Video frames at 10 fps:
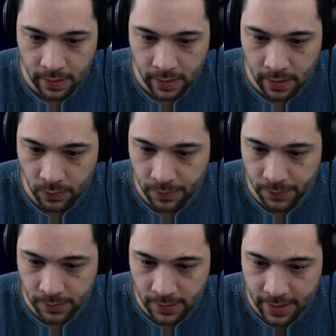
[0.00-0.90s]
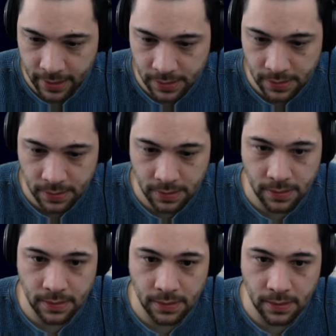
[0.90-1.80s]
and we will light it
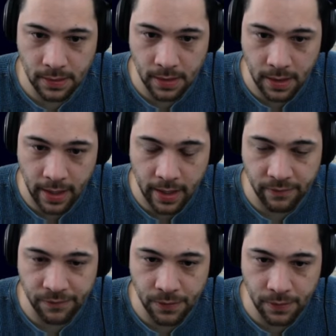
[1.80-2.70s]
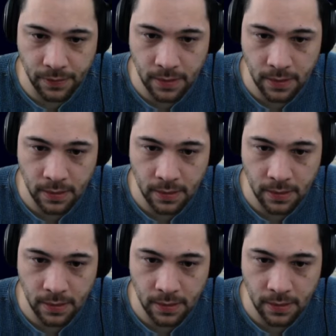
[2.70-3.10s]
and add fuel.